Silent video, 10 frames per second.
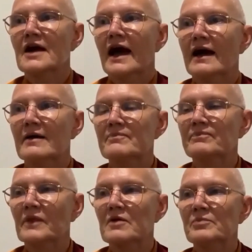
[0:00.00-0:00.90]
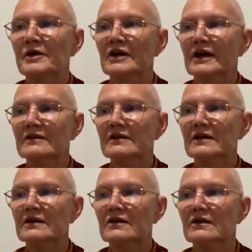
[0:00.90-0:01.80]
But I
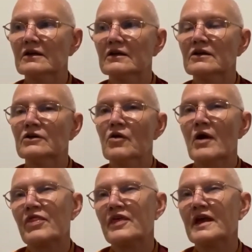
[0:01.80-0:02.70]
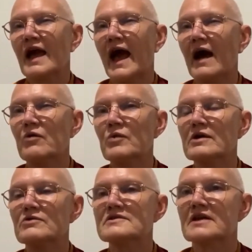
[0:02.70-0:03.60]
think, you know, I think how we
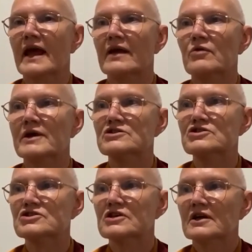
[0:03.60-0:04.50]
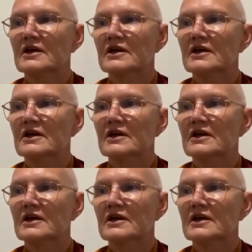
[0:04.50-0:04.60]
use language